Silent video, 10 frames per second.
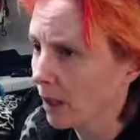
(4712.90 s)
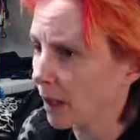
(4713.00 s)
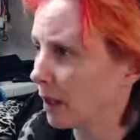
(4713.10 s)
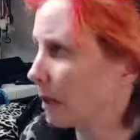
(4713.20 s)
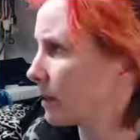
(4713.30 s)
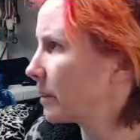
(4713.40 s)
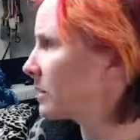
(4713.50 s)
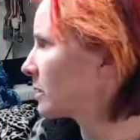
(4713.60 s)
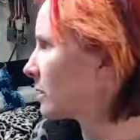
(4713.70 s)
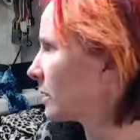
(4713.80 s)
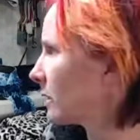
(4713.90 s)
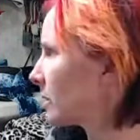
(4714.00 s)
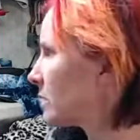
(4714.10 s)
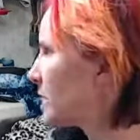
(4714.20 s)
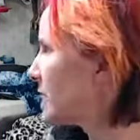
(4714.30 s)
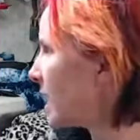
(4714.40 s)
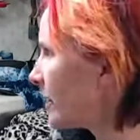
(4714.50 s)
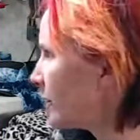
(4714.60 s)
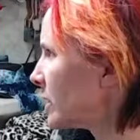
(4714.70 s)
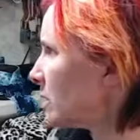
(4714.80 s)
And this is going to get
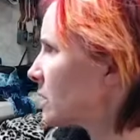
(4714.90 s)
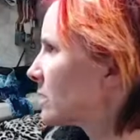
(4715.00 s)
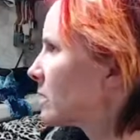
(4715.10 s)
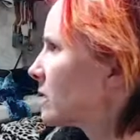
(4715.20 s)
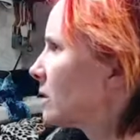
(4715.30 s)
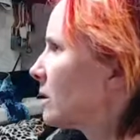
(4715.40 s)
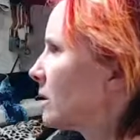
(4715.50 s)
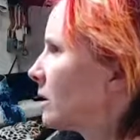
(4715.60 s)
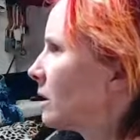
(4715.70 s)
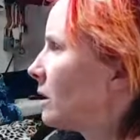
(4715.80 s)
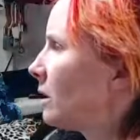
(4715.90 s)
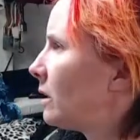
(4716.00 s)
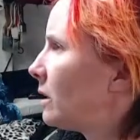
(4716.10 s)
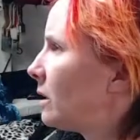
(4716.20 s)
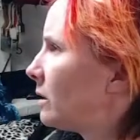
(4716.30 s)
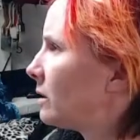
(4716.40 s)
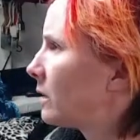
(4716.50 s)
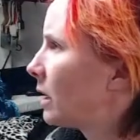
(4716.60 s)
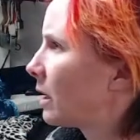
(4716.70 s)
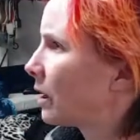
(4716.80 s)
Devin's
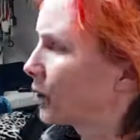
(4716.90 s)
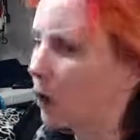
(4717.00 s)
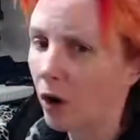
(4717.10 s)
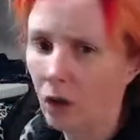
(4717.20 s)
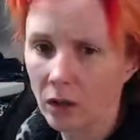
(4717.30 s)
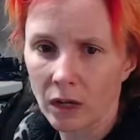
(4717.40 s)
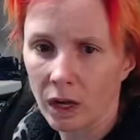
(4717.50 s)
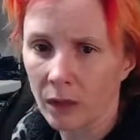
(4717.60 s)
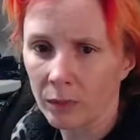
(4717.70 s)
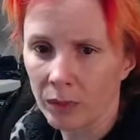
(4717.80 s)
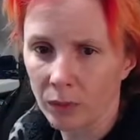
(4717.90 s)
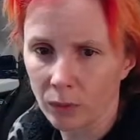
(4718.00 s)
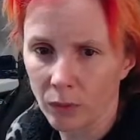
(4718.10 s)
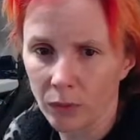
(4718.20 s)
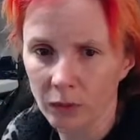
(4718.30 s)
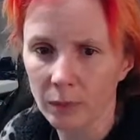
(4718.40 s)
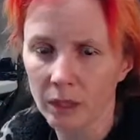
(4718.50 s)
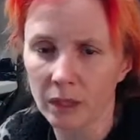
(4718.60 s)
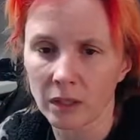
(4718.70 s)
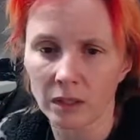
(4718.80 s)
heart all up in a roar,
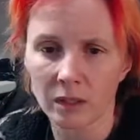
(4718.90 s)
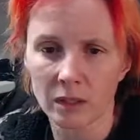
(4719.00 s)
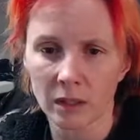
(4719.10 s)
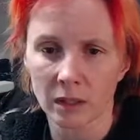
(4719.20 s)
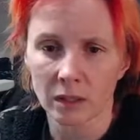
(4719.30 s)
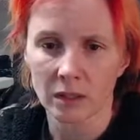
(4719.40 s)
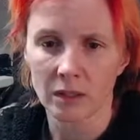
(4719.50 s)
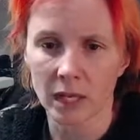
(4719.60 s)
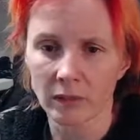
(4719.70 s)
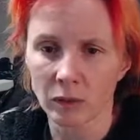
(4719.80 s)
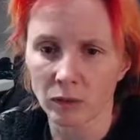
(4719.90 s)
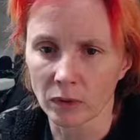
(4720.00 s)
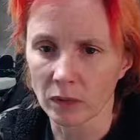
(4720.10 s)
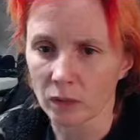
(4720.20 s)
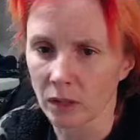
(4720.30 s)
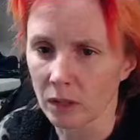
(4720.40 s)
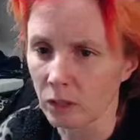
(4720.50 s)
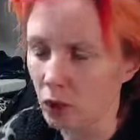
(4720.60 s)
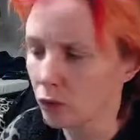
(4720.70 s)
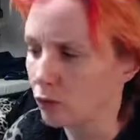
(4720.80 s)
because Devin really wanted
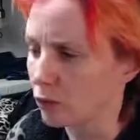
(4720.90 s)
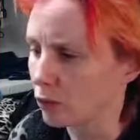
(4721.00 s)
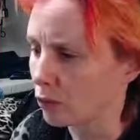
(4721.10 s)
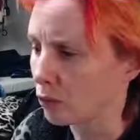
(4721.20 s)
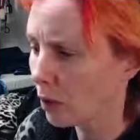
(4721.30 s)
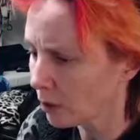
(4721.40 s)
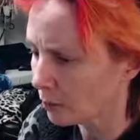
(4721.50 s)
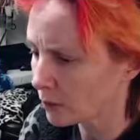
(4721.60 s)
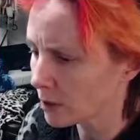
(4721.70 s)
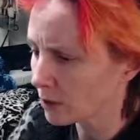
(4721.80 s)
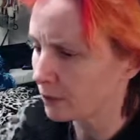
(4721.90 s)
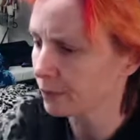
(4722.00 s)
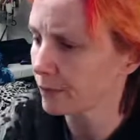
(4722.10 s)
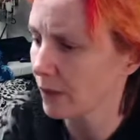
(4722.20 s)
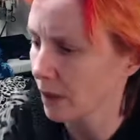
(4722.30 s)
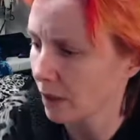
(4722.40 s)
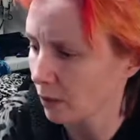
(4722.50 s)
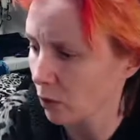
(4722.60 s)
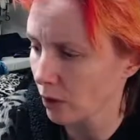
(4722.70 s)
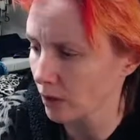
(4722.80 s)
me to do wolves. And
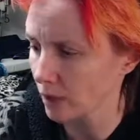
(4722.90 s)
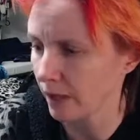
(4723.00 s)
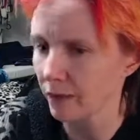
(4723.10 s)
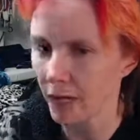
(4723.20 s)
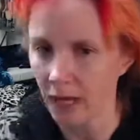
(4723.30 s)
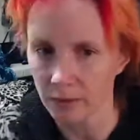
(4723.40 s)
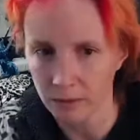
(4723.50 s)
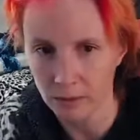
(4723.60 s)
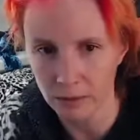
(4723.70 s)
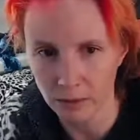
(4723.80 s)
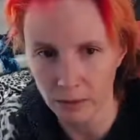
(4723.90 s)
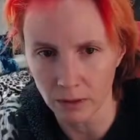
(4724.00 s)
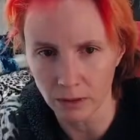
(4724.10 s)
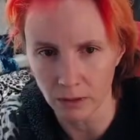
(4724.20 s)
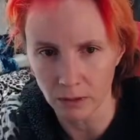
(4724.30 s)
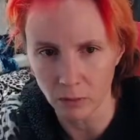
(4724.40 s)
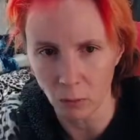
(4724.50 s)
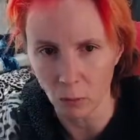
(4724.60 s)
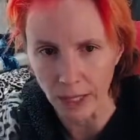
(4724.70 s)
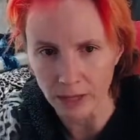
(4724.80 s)
of course, I've got the
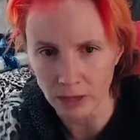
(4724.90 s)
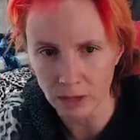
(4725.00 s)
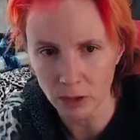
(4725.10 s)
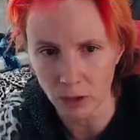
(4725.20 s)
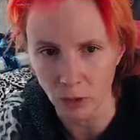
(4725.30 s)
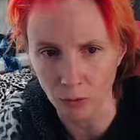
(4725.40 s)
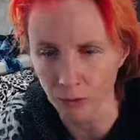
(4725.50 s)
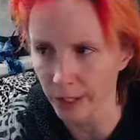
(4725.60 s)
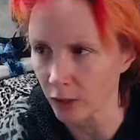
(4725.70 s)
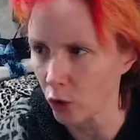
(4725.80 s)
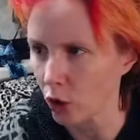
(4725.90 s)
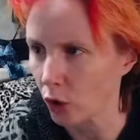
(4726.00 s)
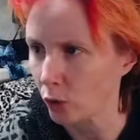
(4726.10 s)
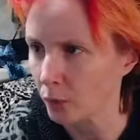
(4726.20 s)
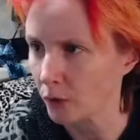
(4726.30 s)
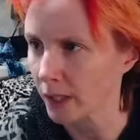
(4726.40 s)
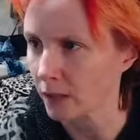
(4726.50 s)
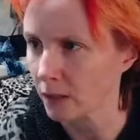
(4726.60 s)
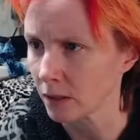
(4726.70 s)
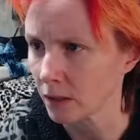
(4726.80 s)
white snowflake
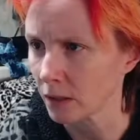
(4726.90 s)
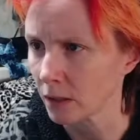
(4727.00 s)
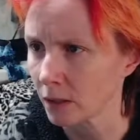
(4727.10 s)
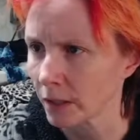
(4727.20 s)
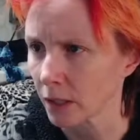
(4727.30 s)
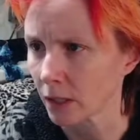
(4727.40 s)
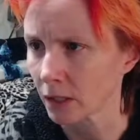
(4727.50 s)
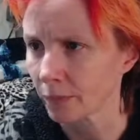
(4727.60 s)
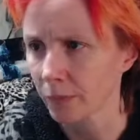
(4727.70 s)
opalescent glitter.